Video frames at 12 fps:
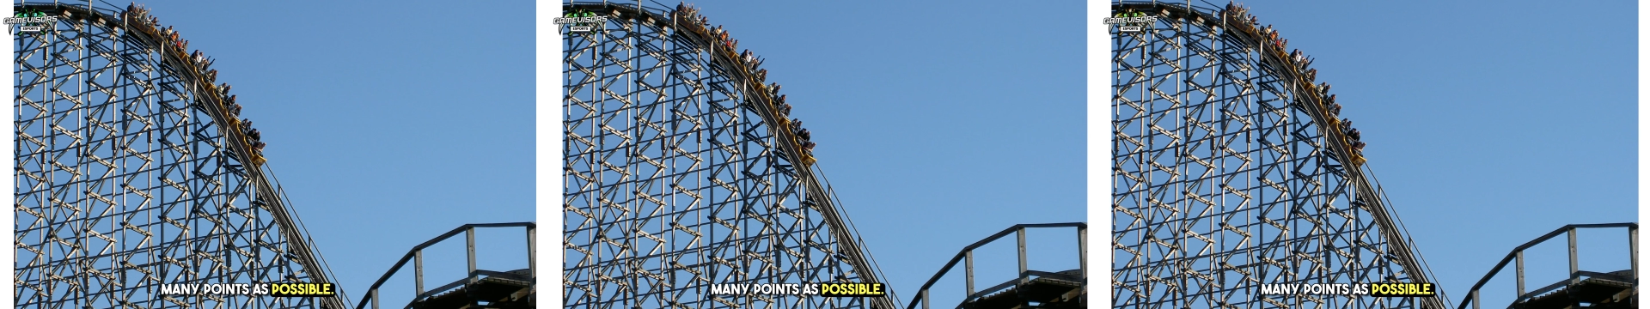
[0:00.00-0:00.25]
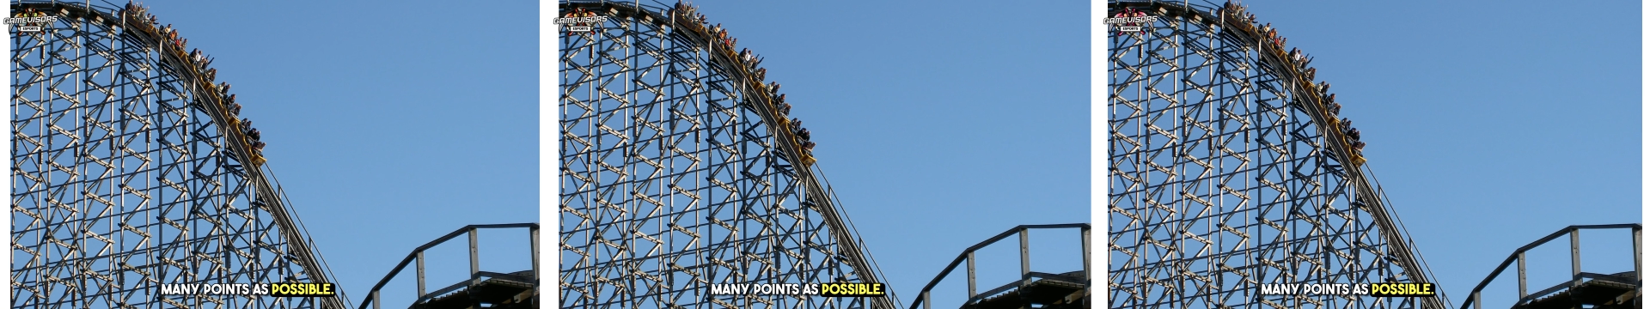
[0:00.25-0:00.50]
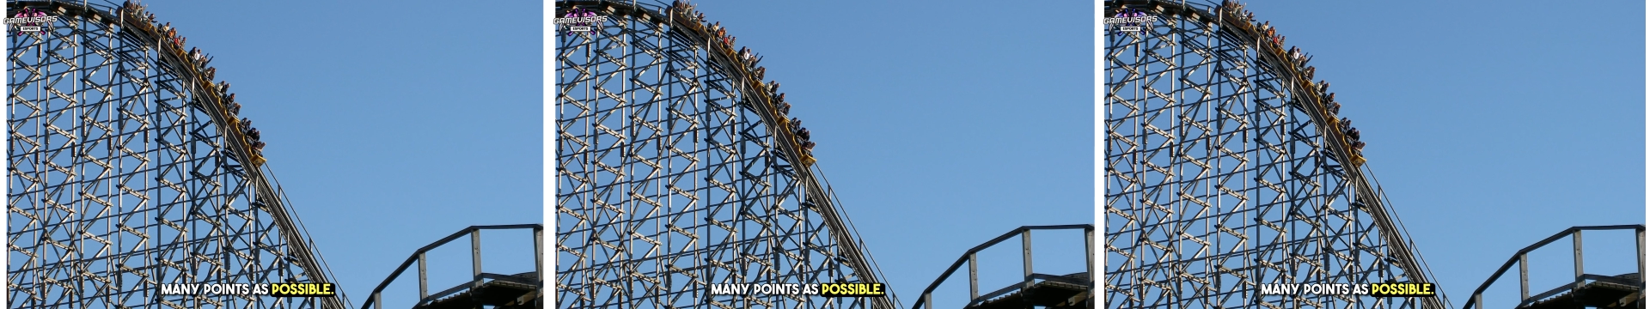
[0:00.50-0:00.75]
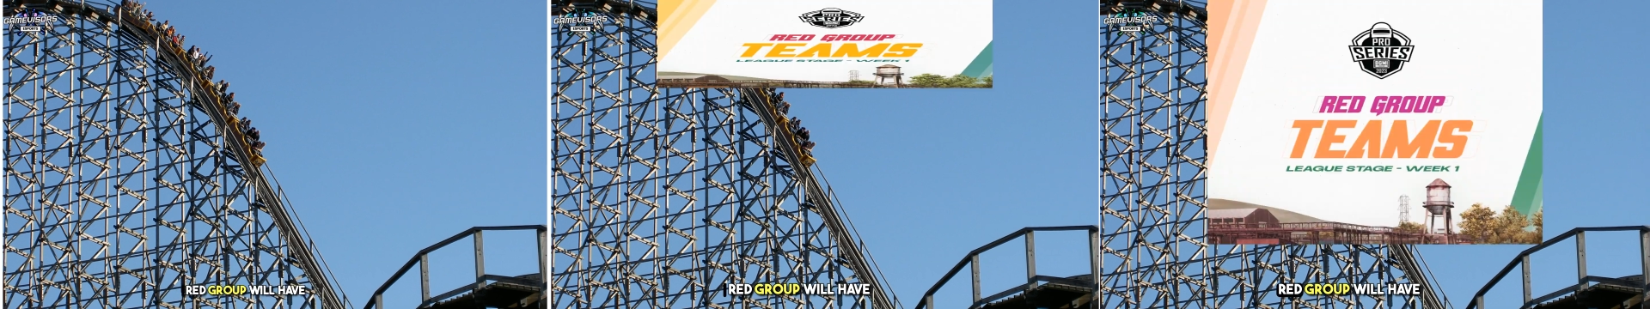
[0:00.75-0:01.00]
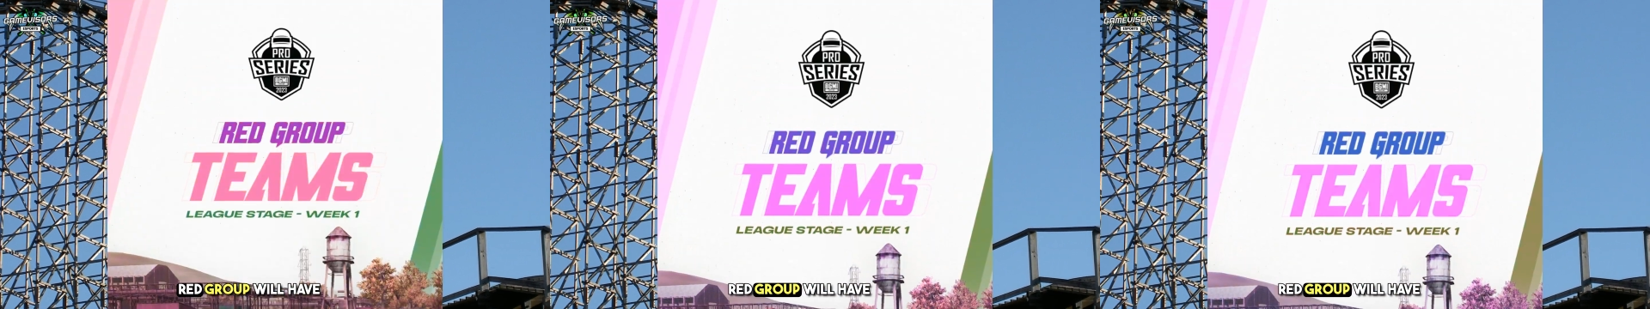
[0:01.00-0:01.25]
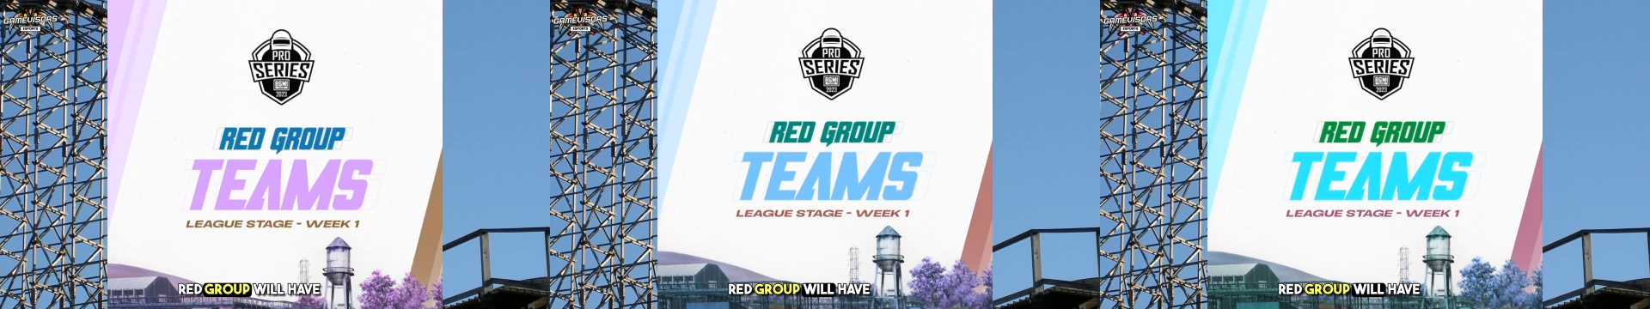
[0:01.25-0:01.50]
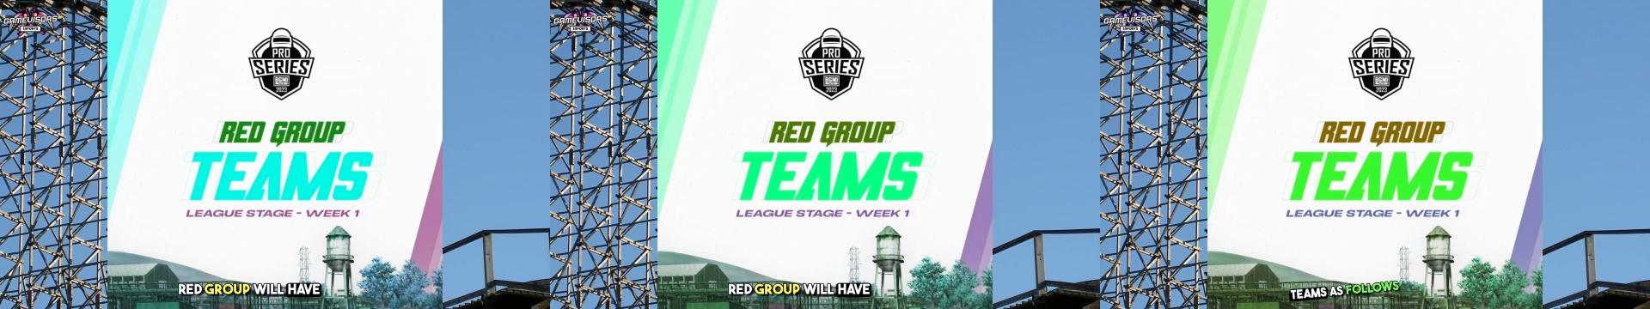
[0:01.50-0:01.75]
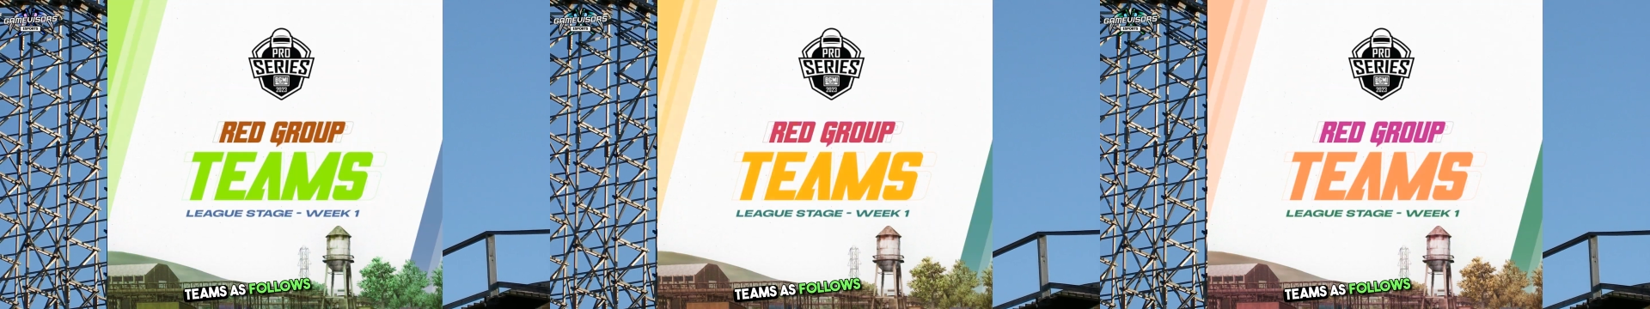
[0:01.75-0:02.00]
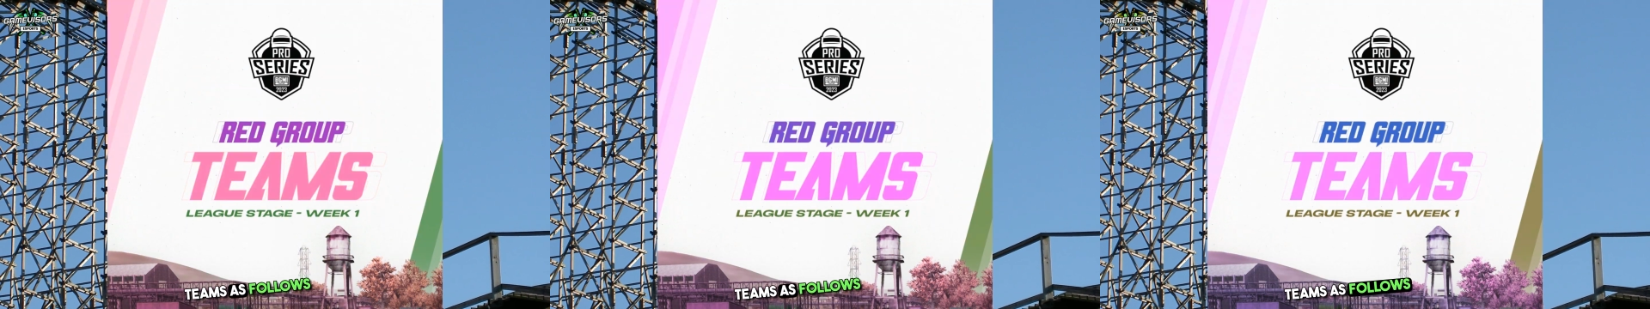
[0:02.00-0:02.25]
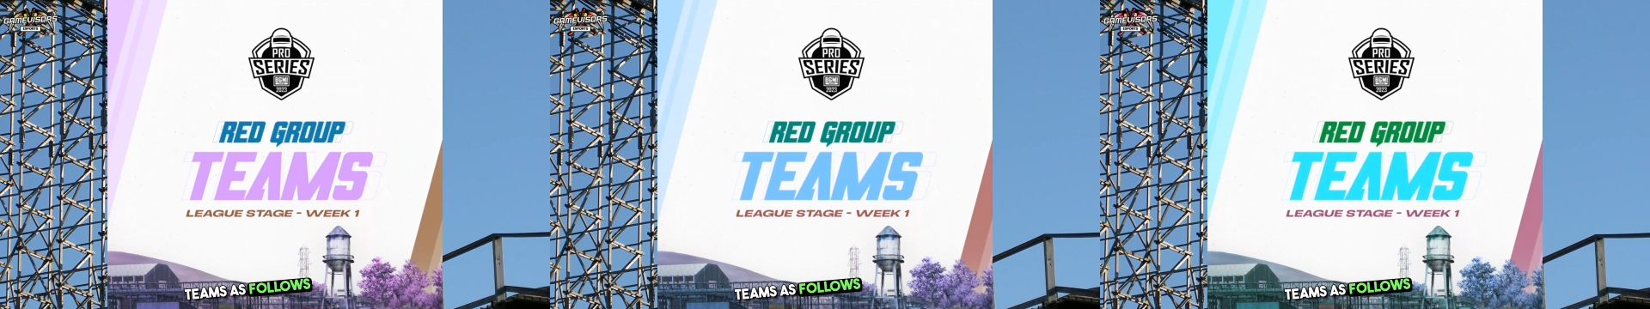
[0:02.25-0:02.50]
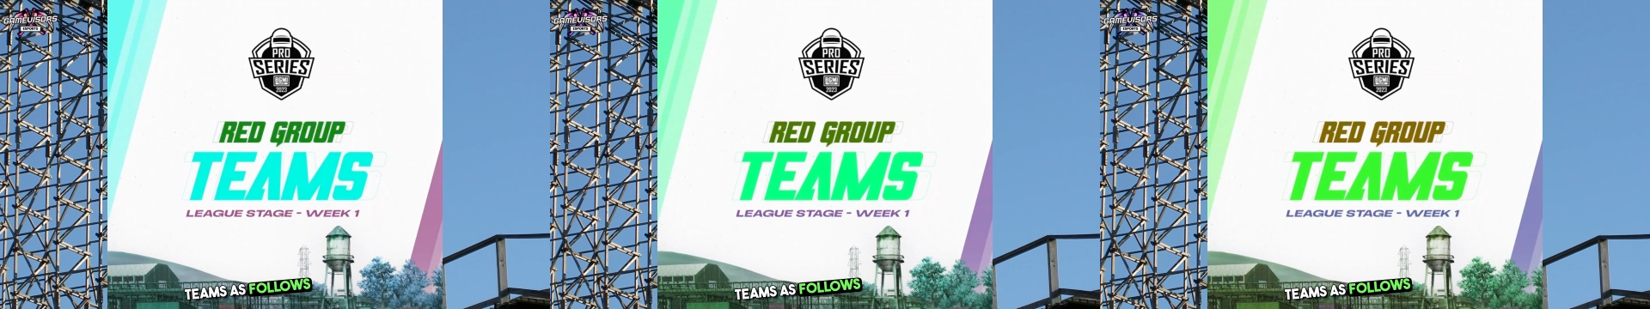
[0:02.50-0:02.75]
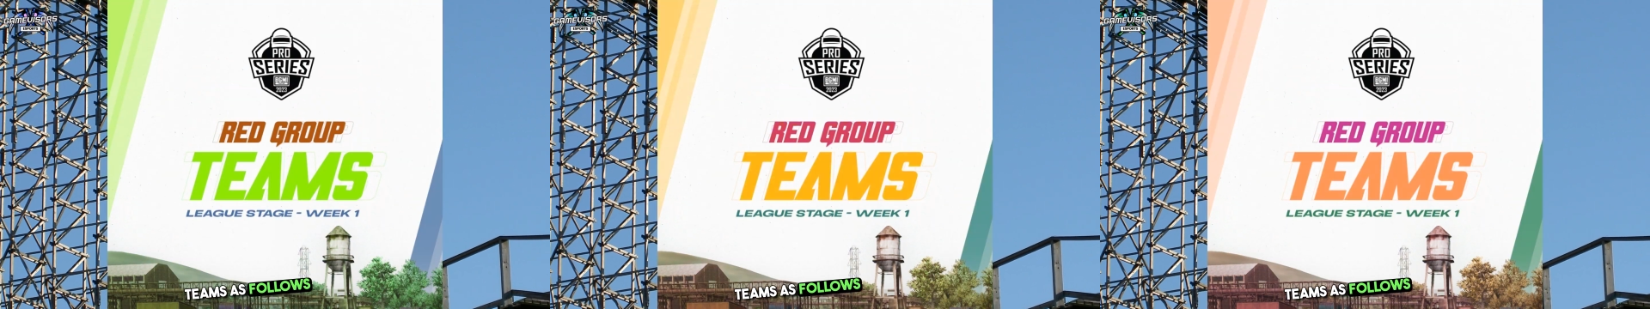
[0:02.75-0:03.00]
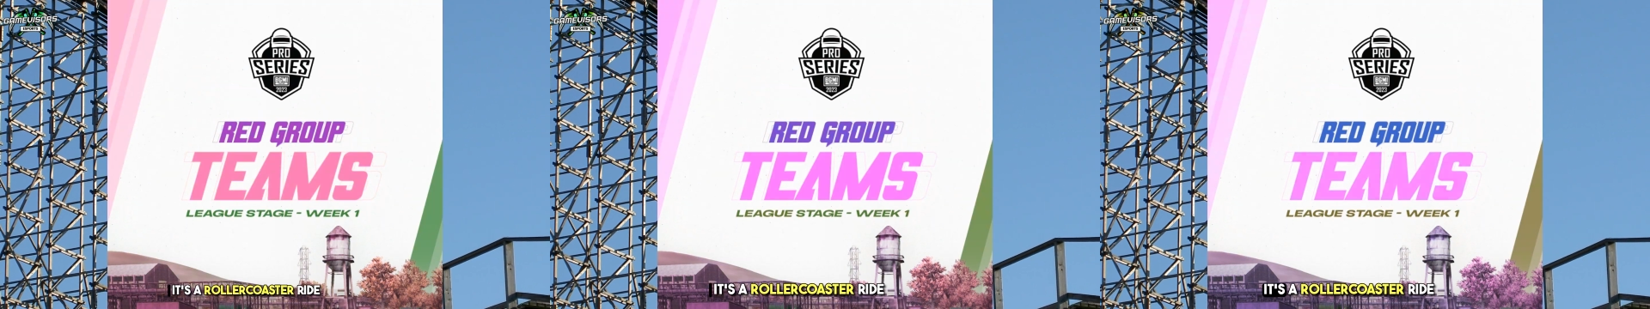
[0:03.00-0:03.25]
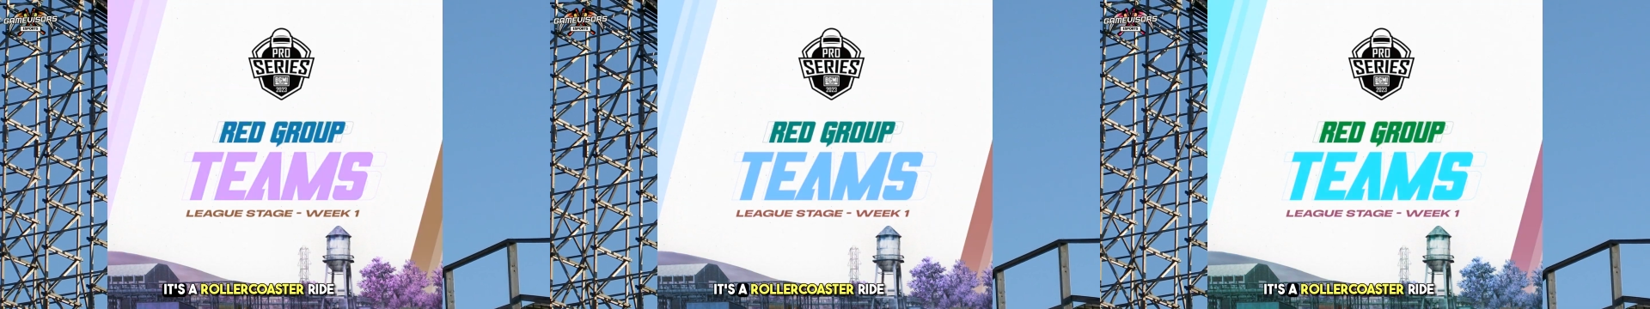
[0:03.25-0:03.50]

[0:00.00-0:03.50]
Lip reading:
(no speaker visible)